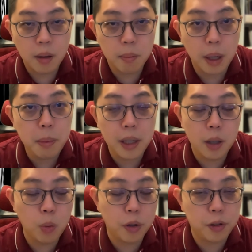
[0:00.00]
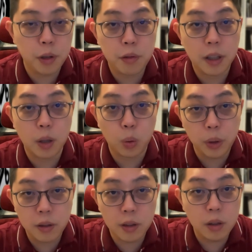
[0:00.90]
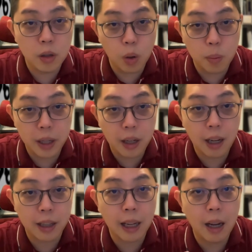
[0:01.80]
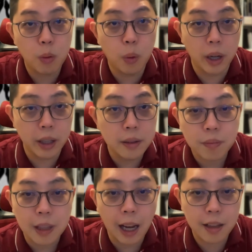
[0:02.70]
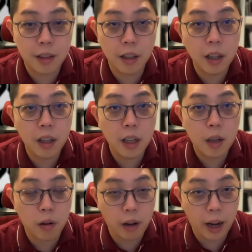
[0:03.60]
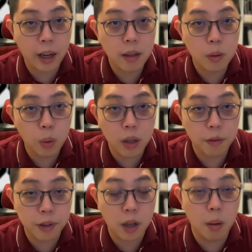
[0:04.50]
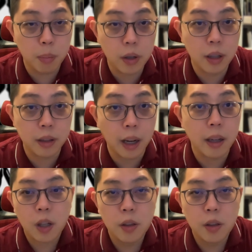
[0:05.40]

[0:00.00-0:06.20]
Maybe he was using the tweezer to open it like that way, accidentally cracked one of the component there.